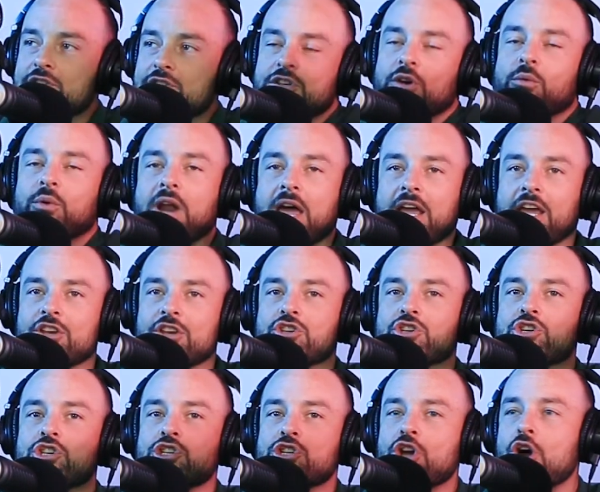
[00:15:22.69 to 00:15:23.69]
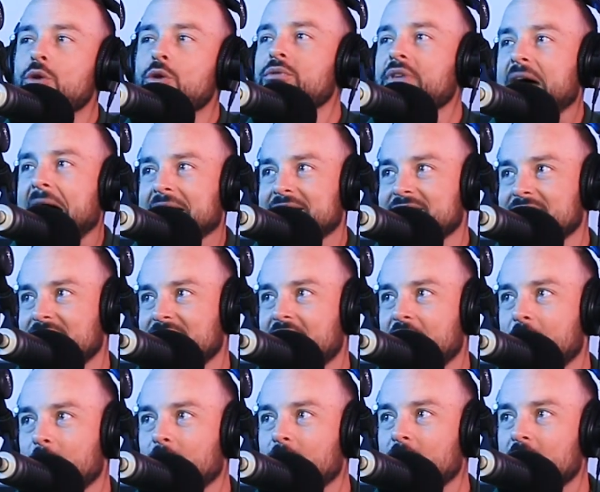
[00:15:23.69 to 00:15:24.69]
So when I can show that to
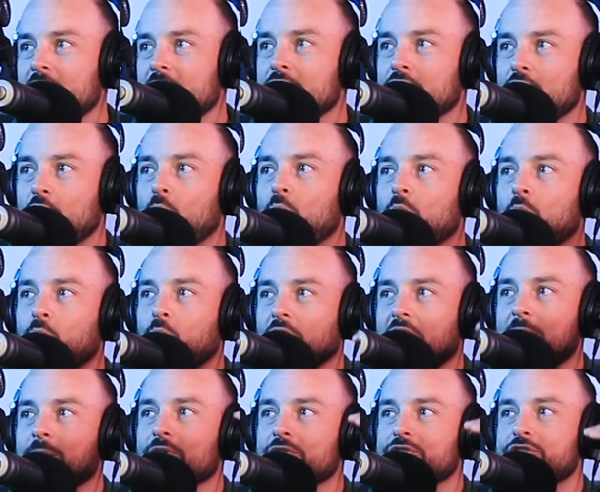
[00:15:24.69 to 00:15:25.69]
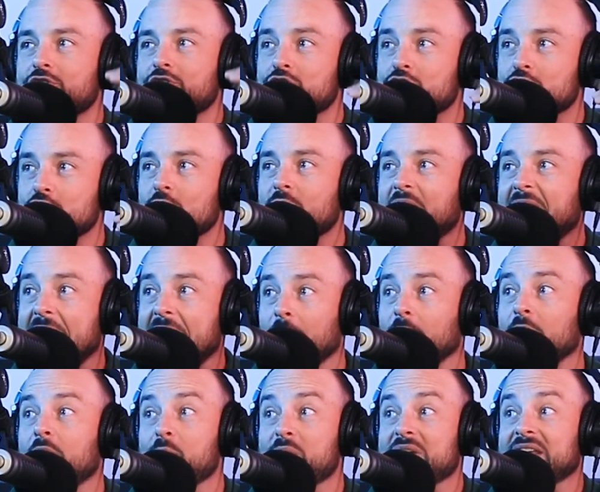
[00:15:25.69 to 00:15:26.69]
them, you know, what we're able to do and
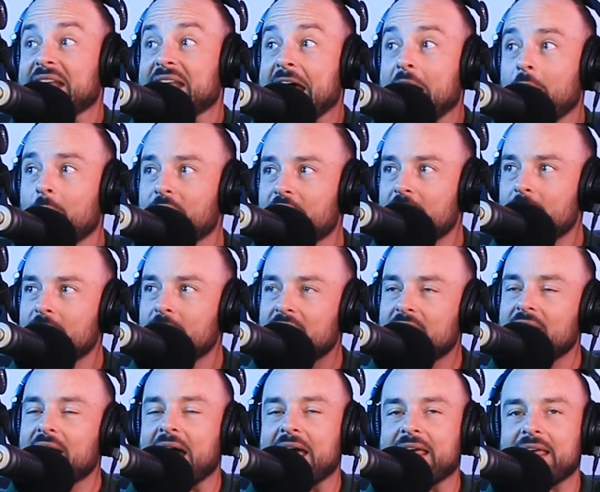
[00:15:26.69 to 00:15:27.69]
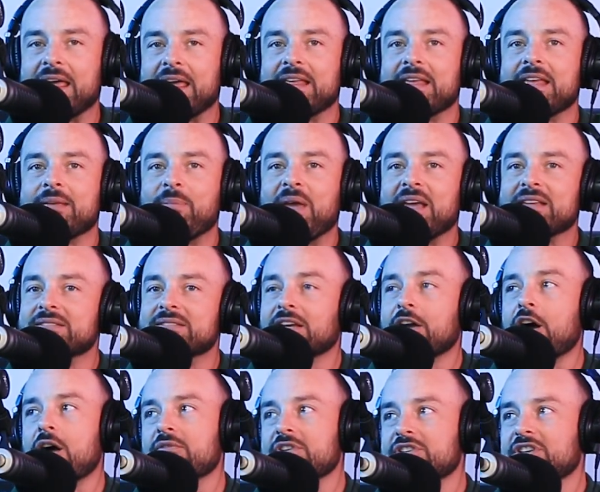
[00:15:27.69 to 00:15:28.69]
how we can help them, it makes the
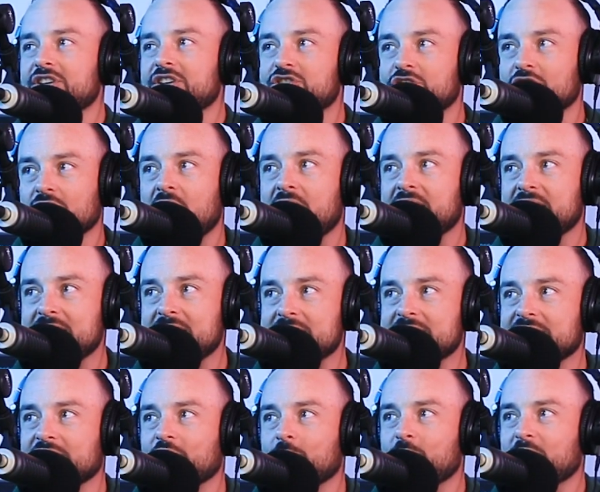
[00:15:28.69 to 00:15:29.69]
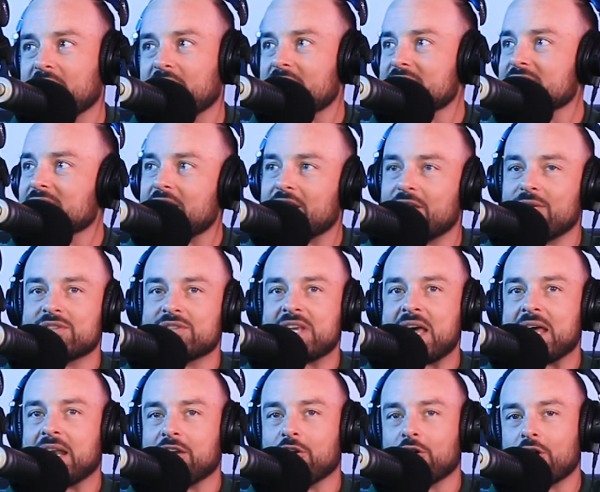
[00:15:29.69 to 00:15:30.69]
conversation a lot easier, because like you
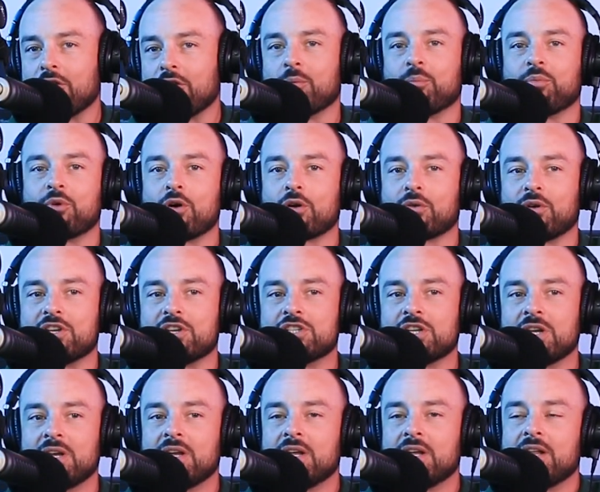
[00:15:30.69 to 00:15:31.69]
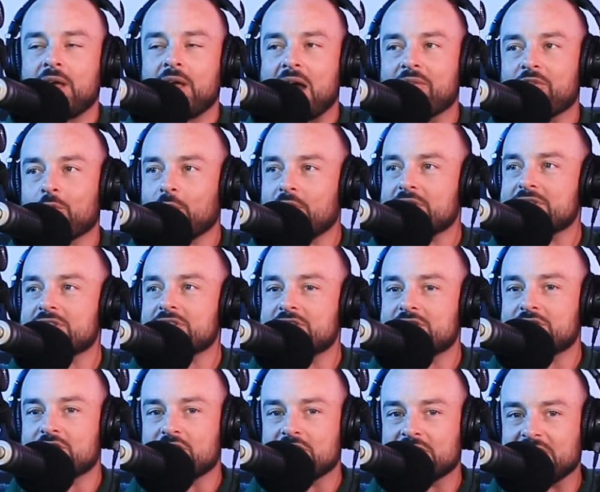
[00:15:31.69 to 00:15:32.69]
said, your other brokerage,
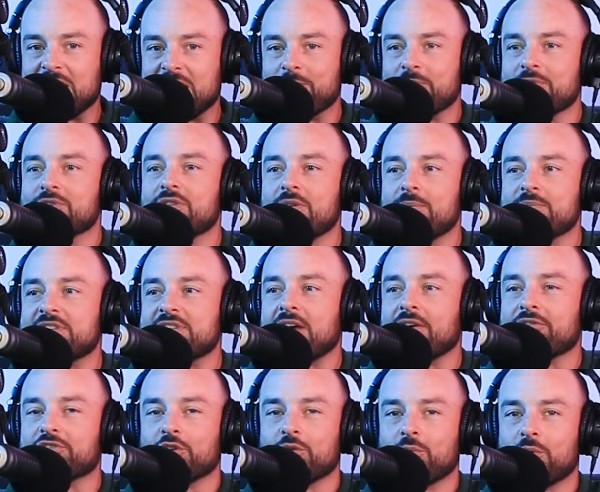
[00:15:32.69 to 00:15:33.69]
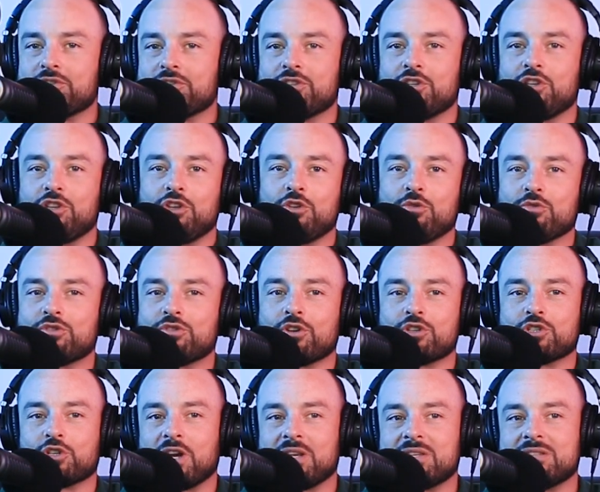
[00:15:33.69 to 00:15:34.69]
everyone's keeping to themselves. No one wants to use their
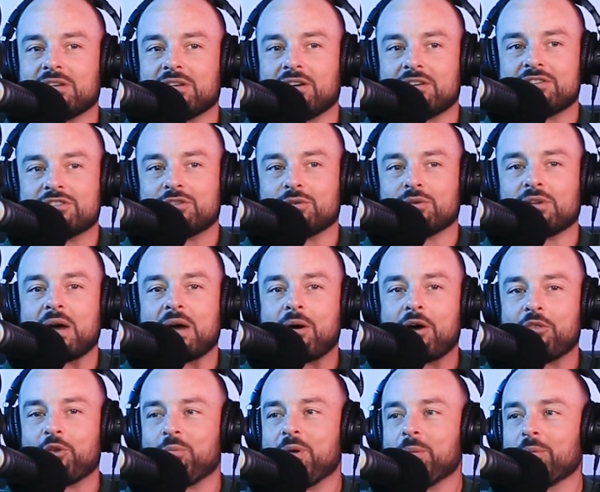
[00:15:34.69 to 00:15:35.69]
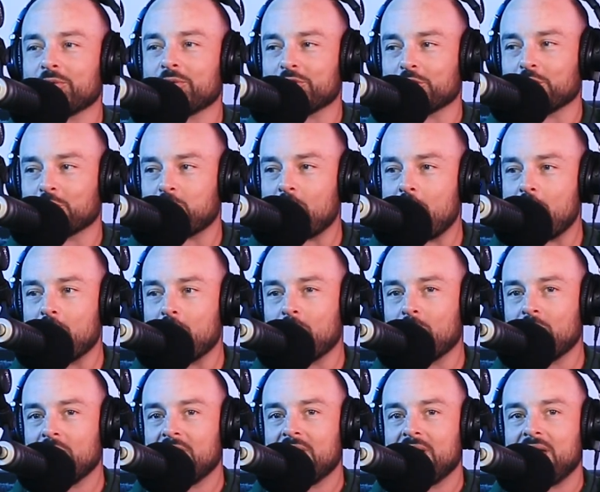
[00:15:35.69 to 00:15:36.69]
trade secrets to allow other people to grow.